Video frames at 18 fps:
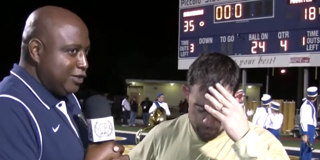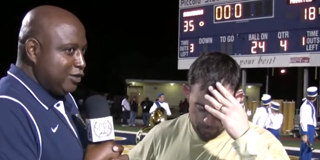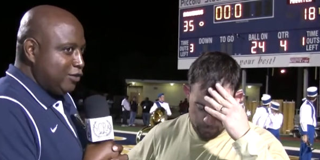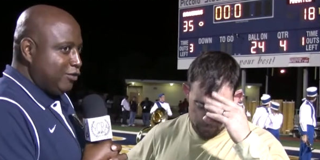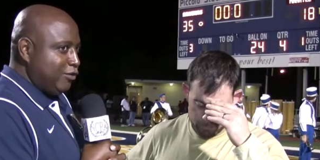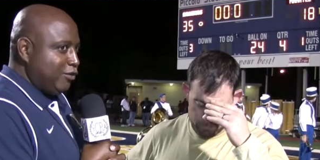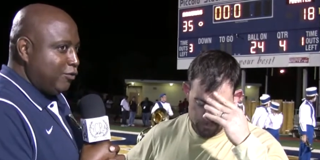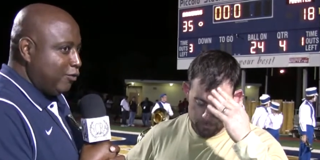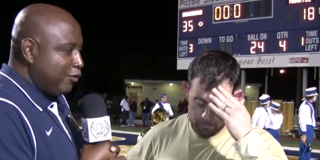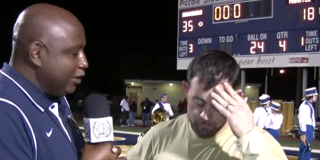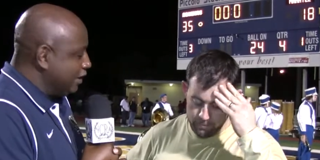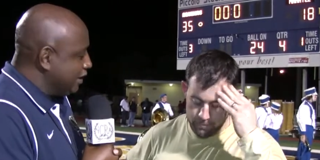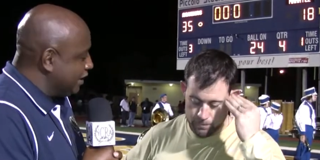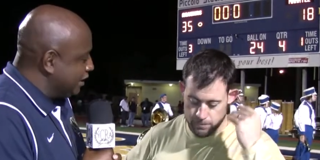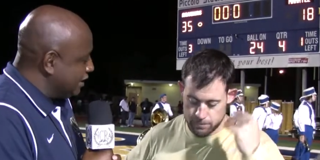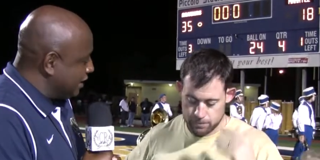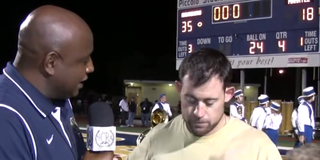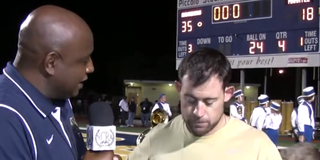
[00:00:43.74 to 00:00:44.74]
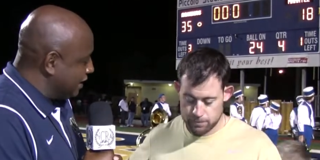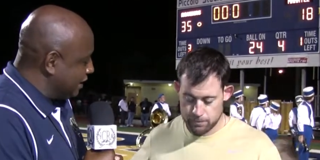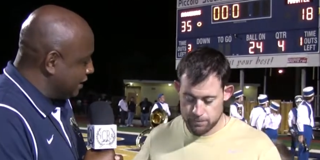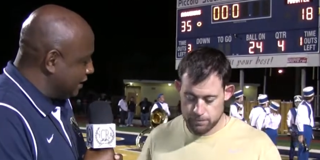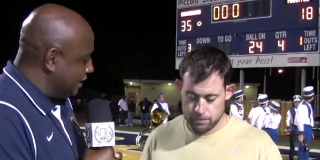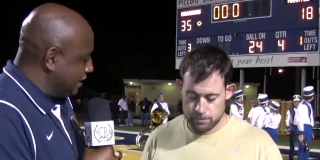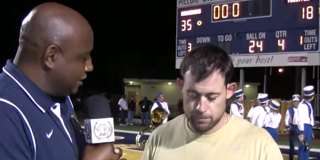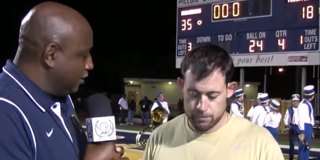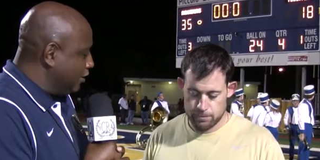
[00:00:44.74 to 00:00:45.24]
Speaker 1: you were really
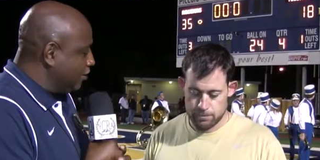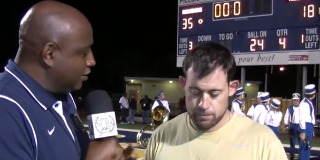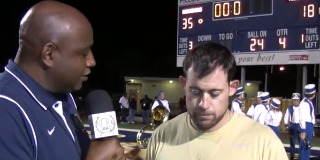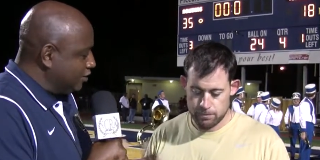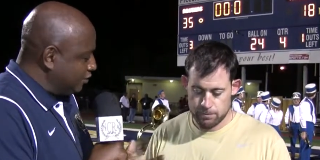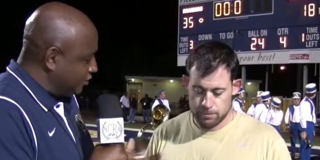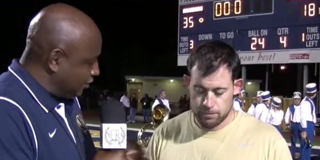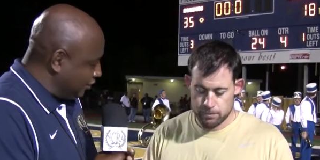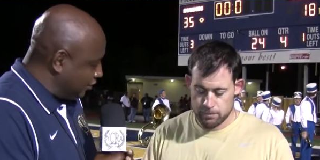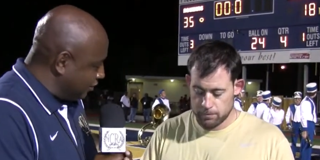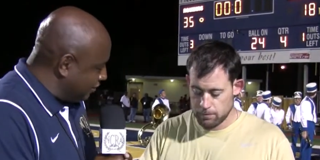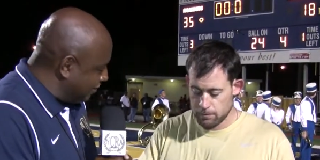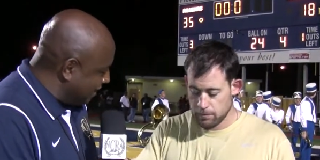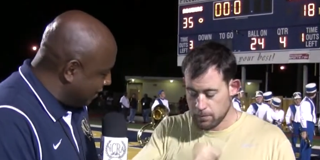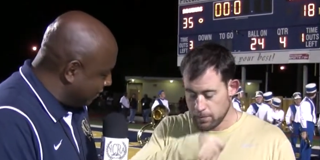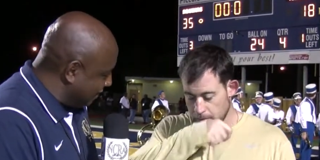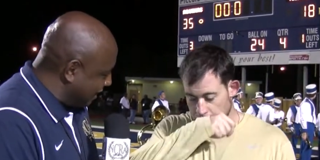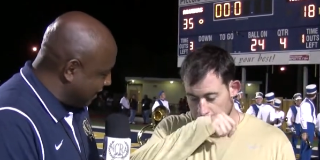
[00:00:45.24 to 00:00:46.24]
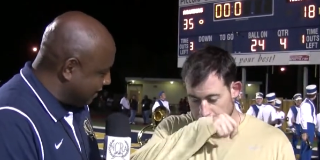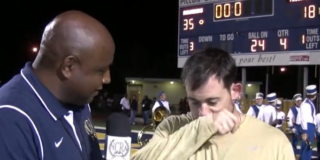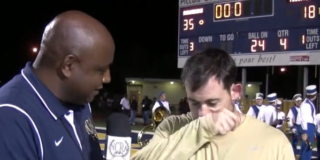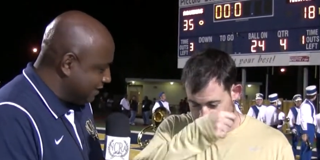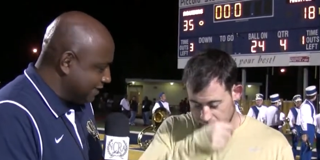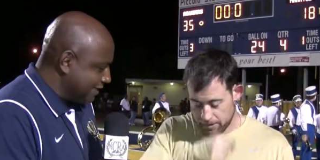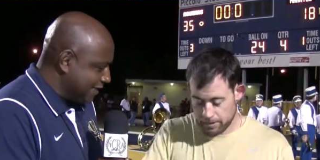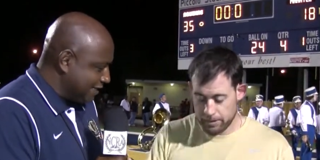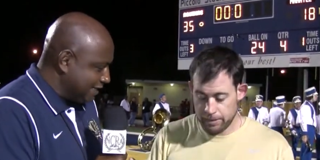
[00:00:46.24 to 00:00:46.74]
a little concerned about
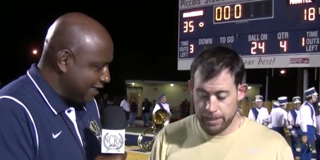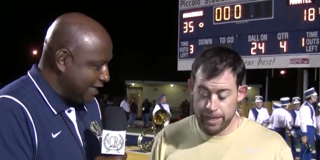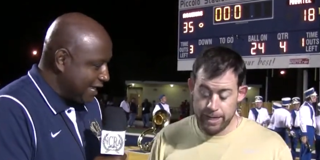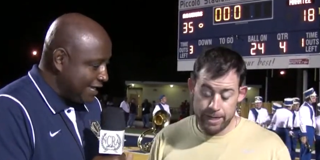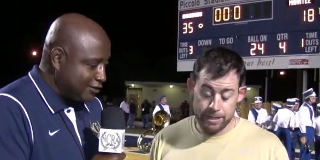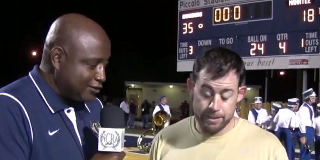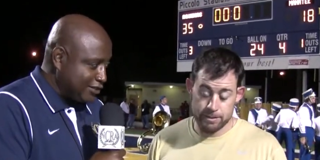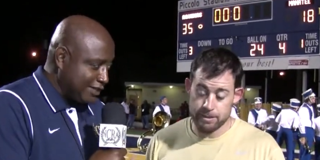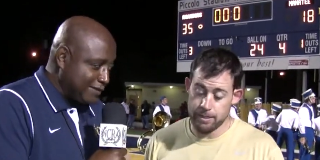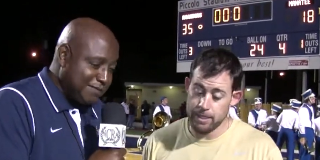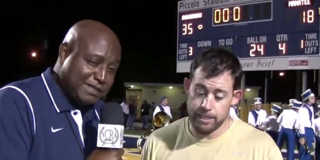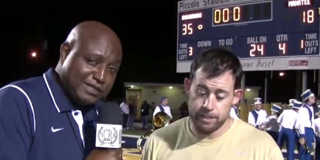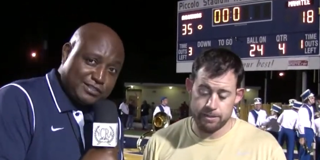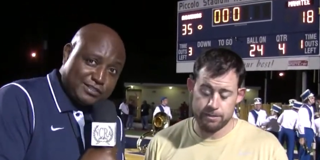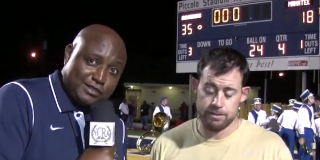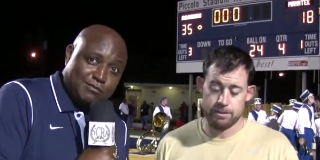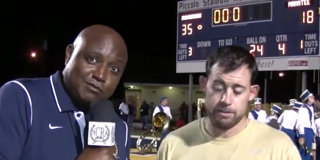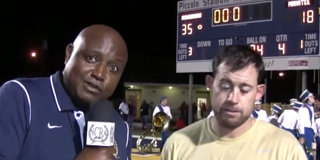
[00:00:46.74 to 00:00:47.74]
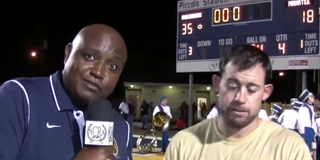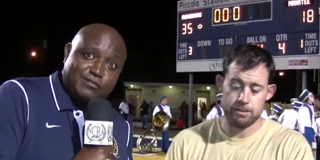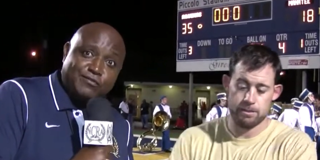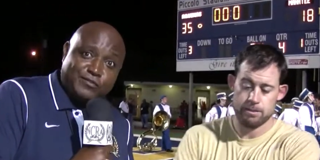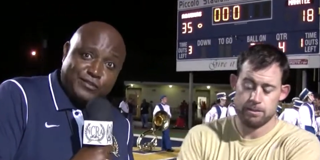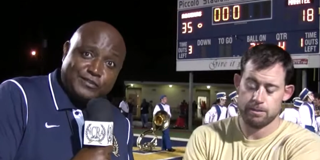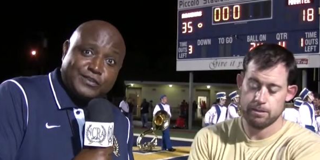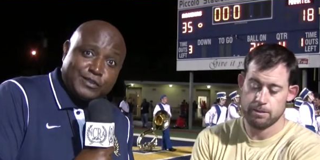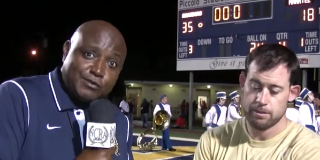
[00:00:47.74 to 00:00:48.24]
Manatee that they actually
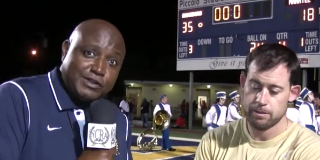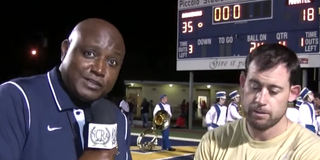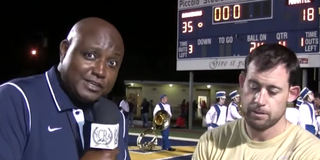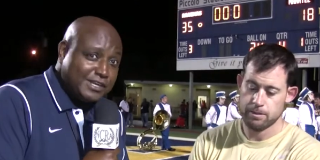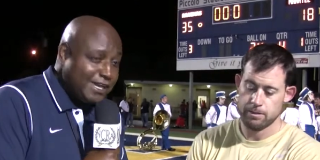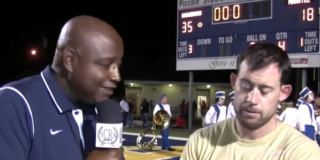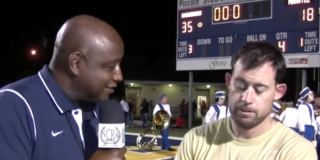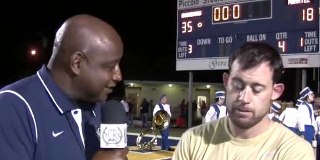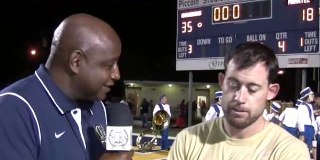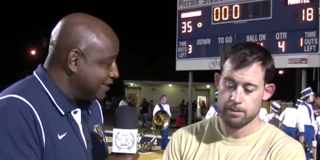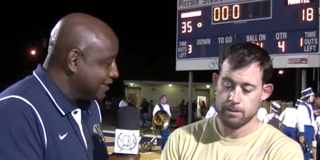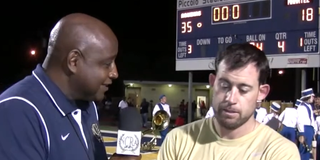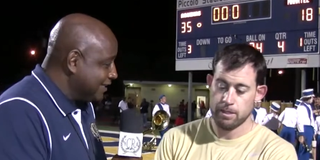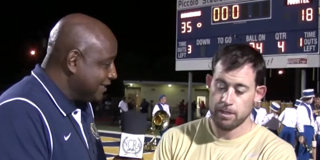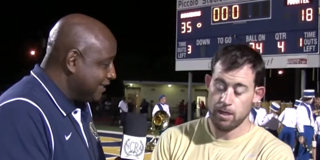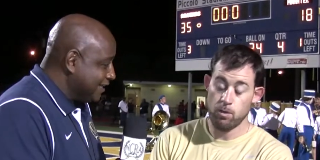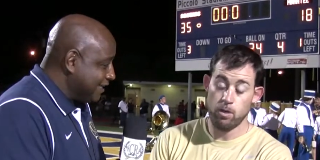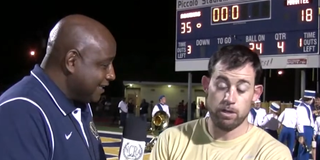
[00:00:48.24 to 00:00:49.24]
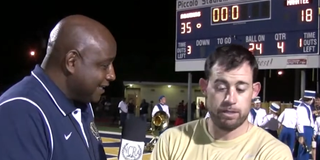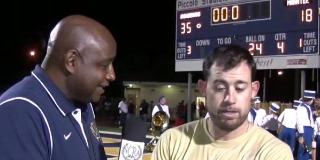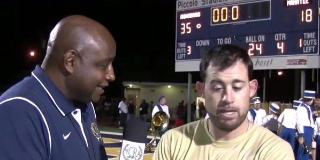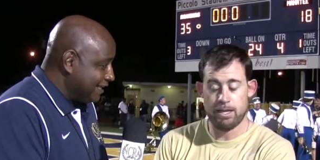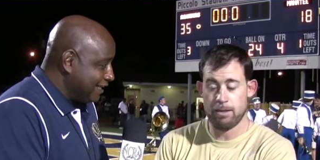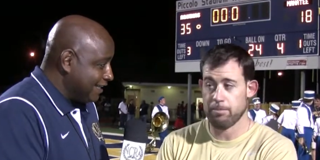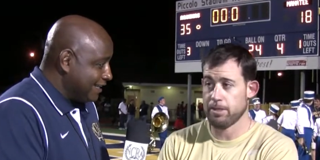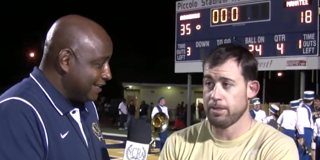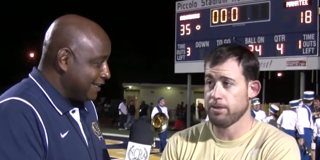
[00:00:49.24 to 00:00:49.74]
51 to nothing.
Speaker 2: Well,
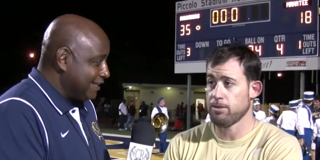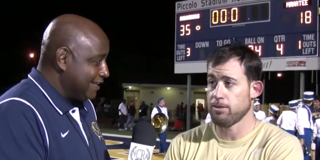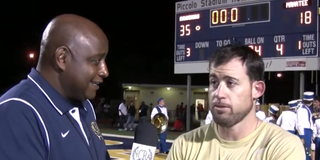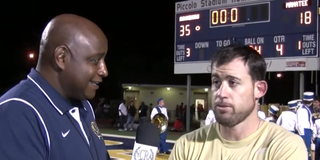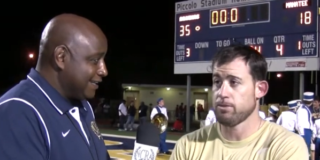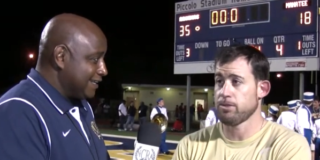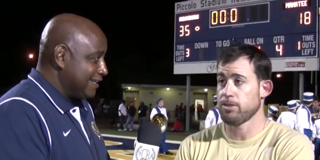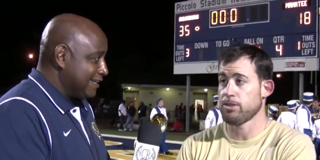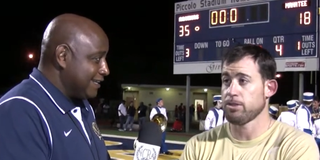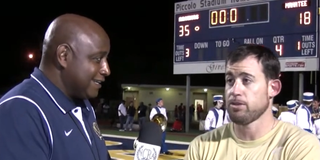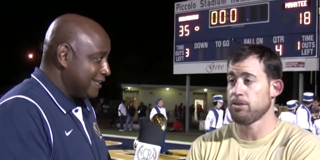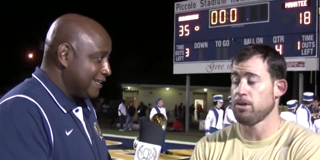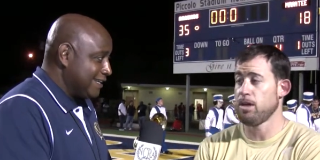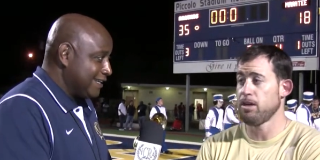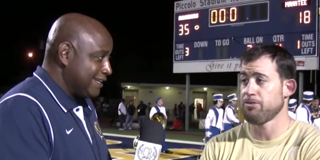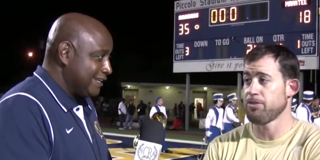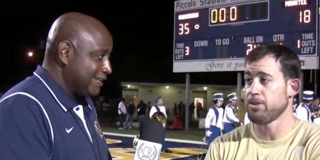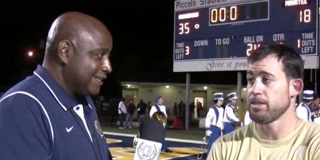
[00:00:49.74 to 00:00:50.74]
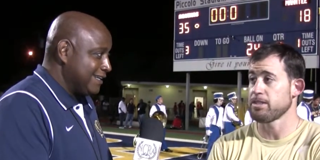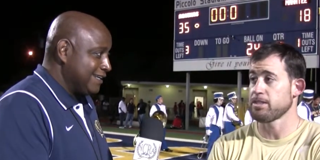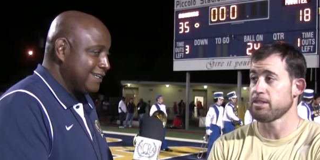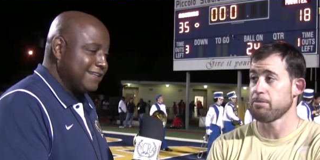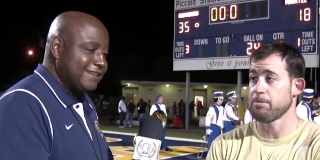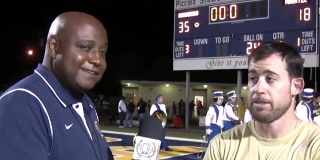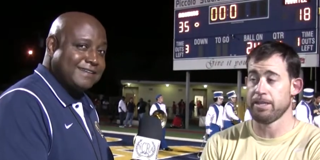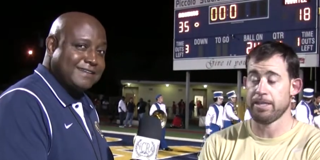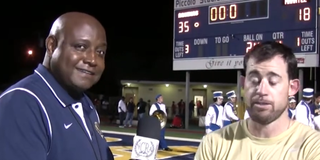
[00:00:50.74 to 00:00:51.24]
yeah, I mean, they're the, look at their
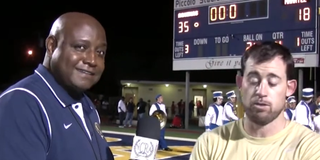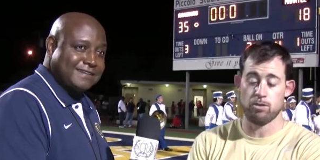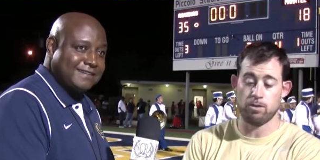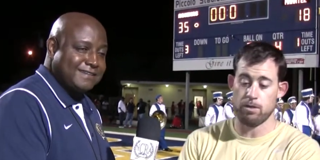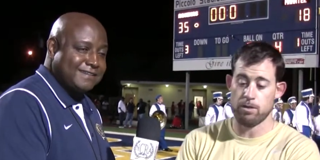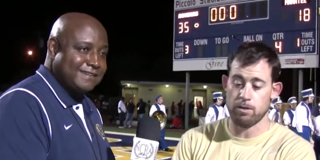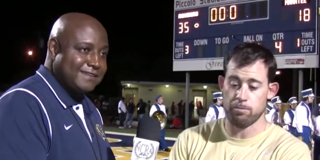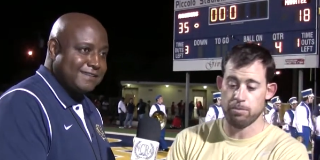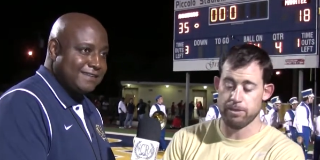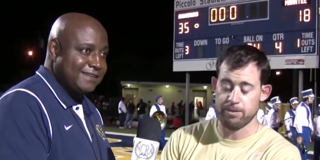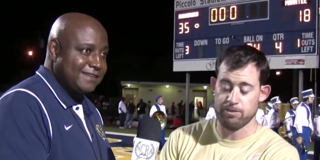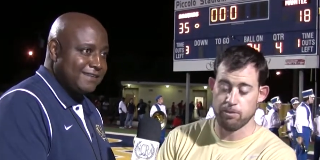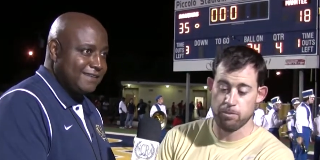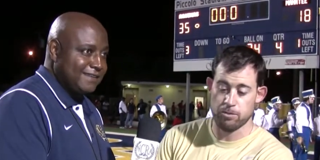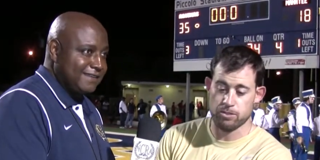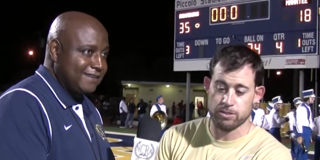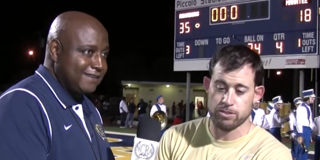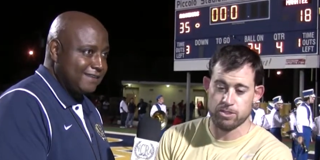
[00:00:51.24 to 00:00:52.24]
offense. I mean, they do an unbelievable